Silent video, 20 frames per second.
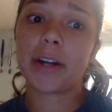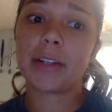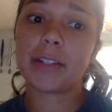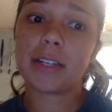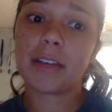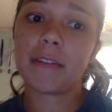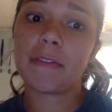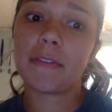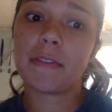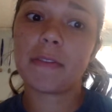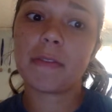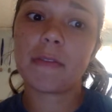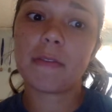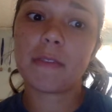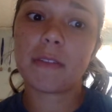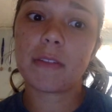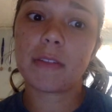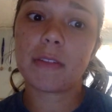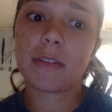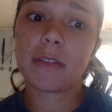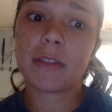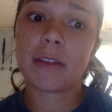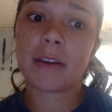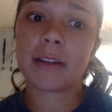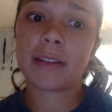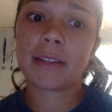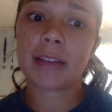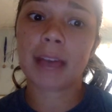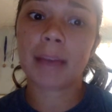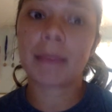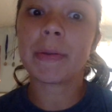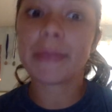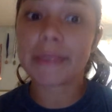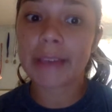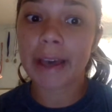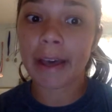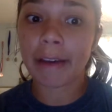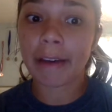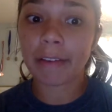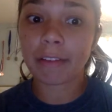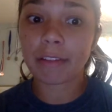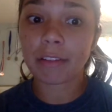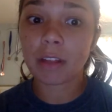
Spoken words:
to give the time of death